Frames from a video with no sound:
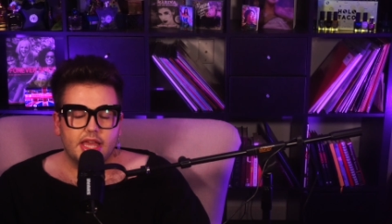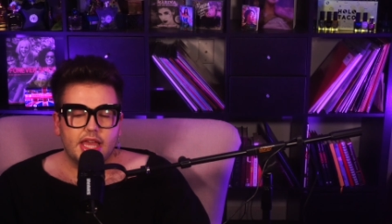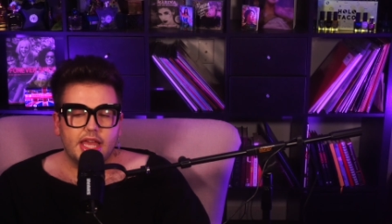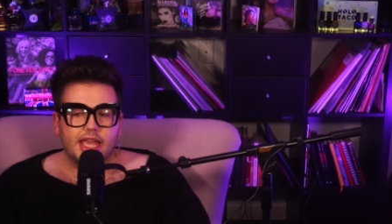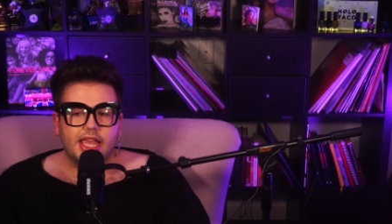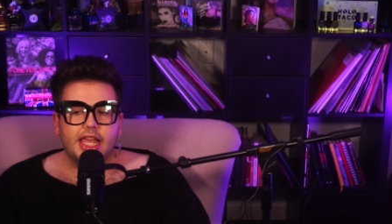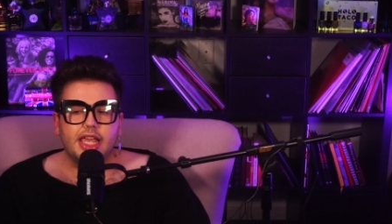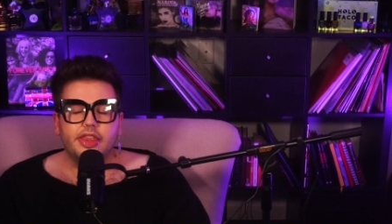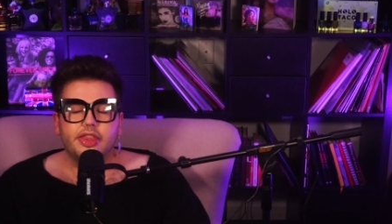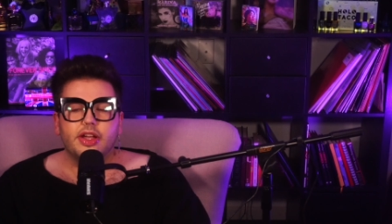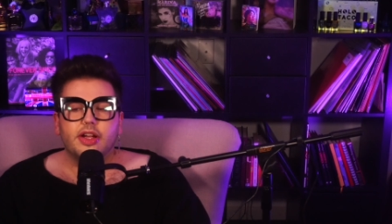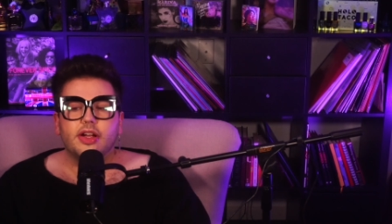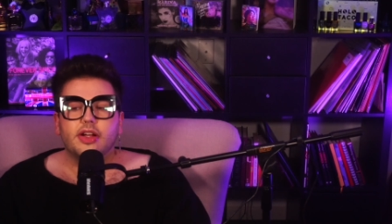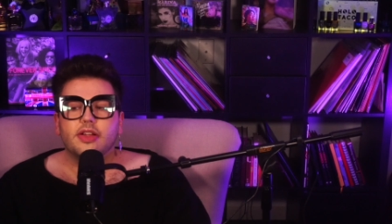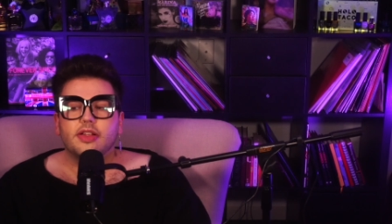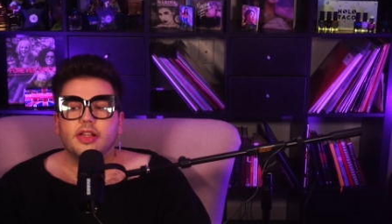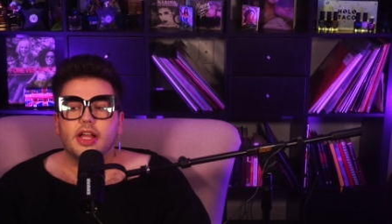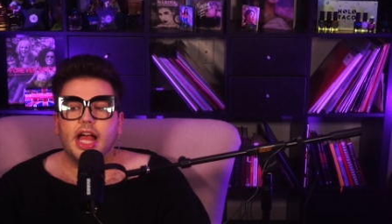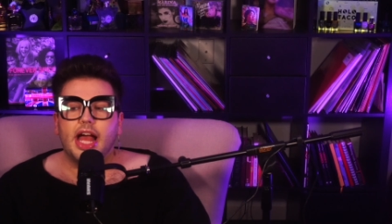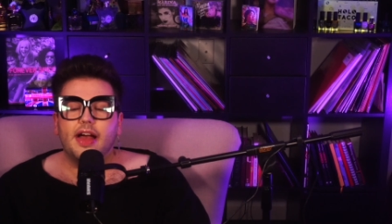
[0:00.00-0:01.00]
either
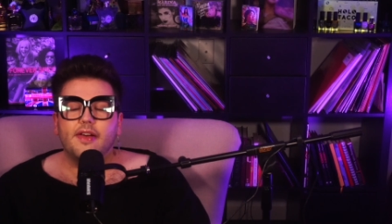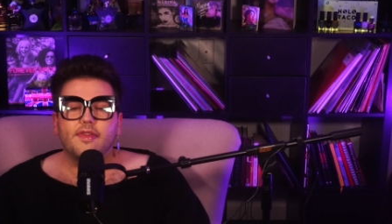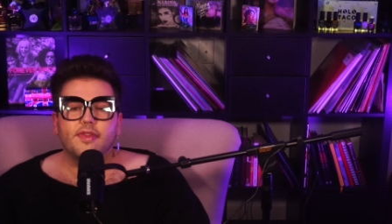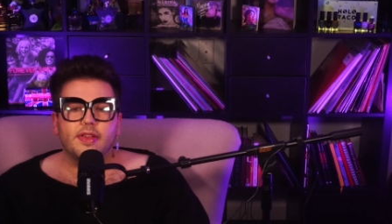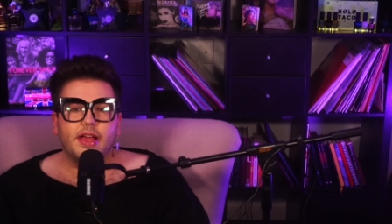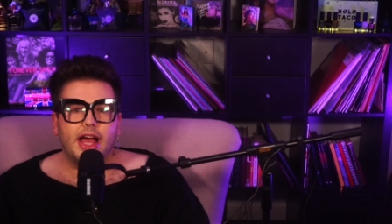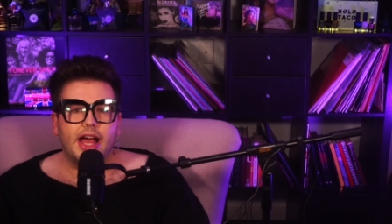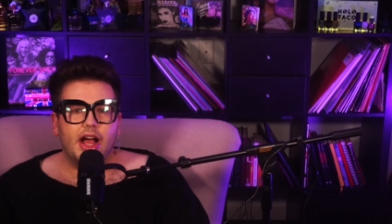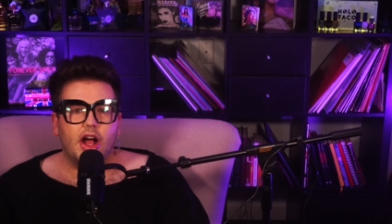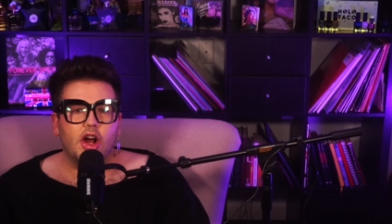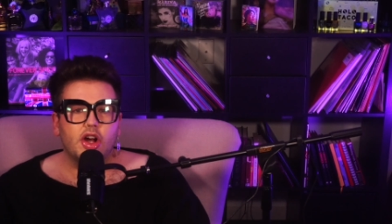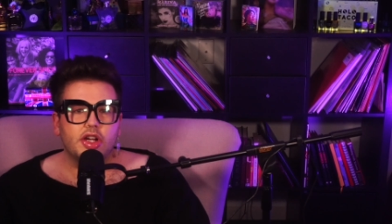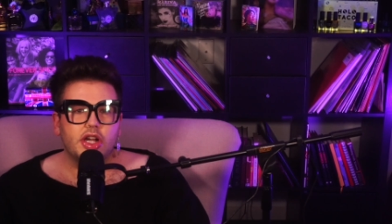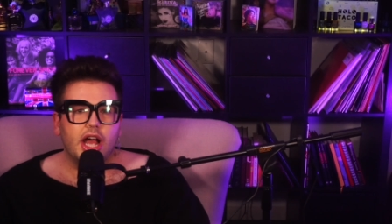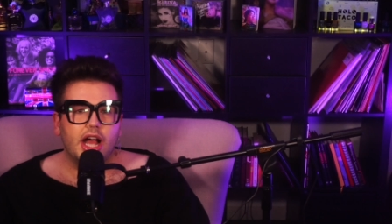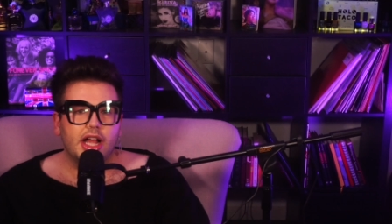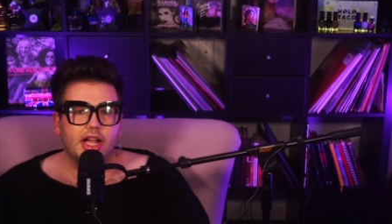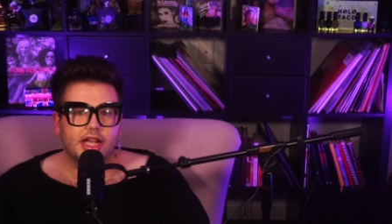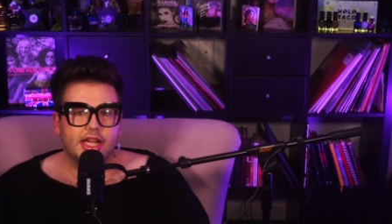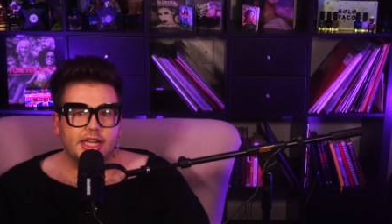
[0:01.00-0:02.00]
have are
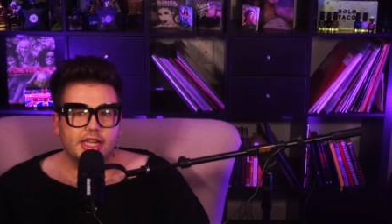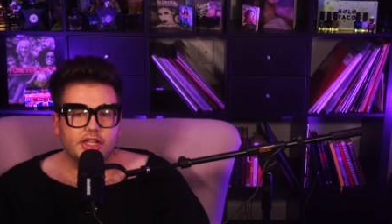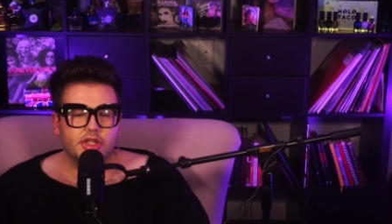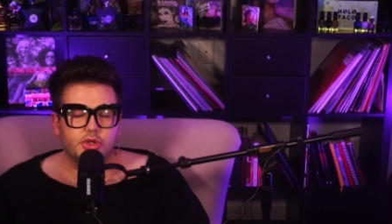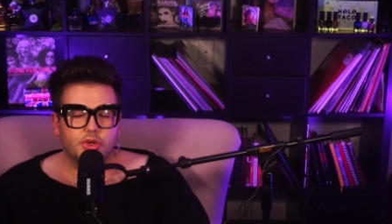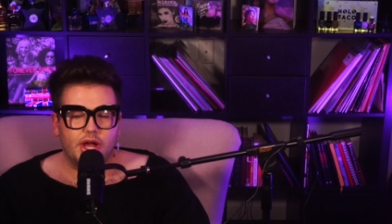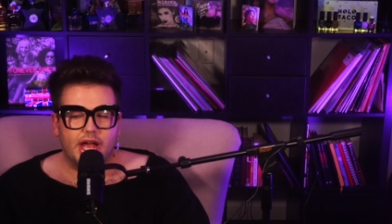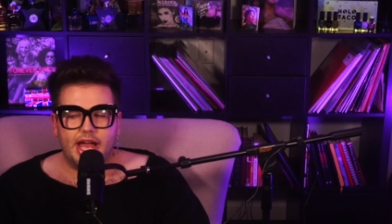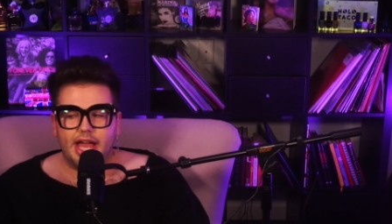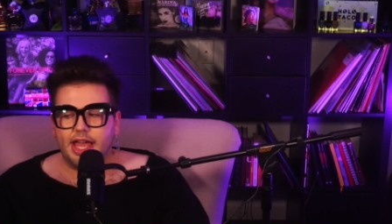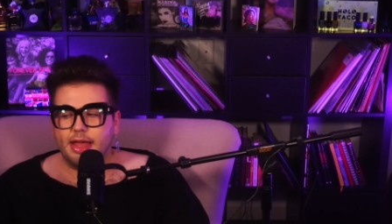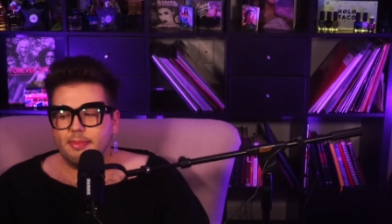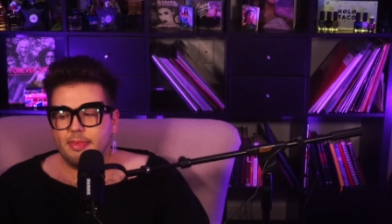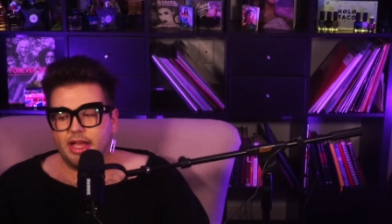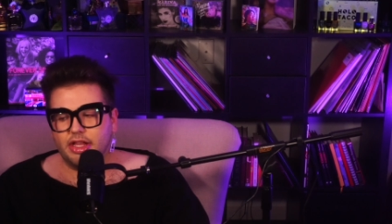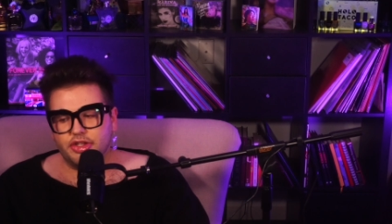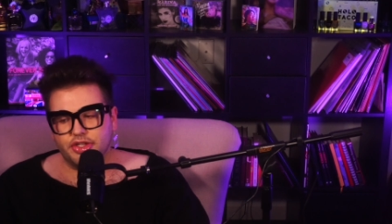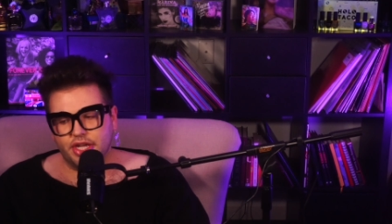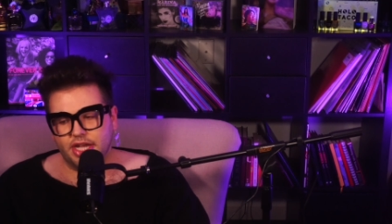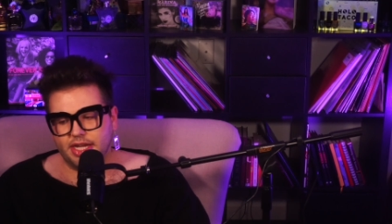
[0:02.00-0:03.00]
not gonna try
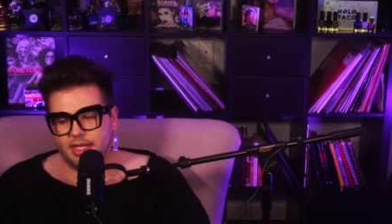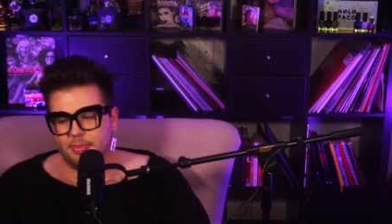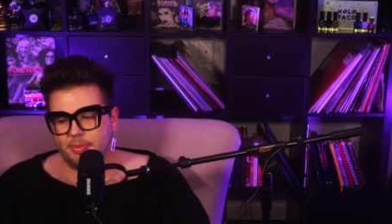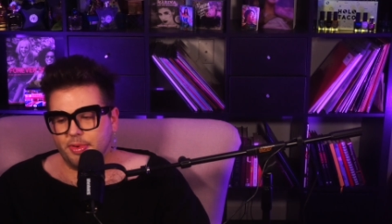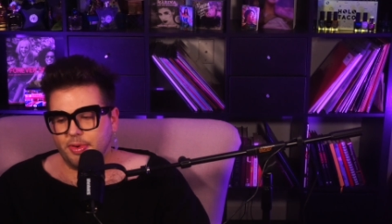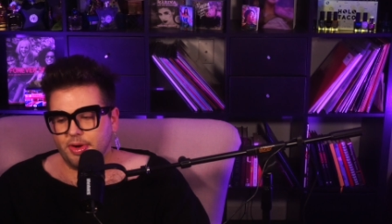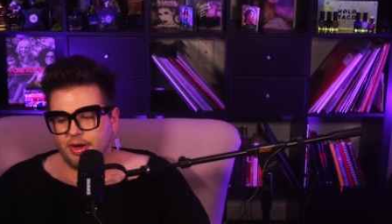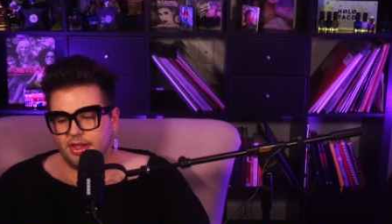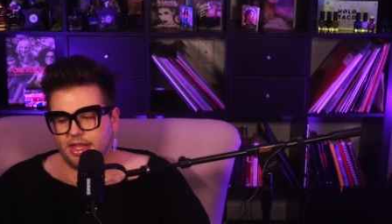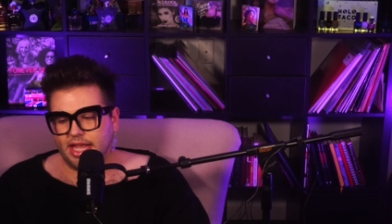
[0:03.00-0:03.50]
much anymore.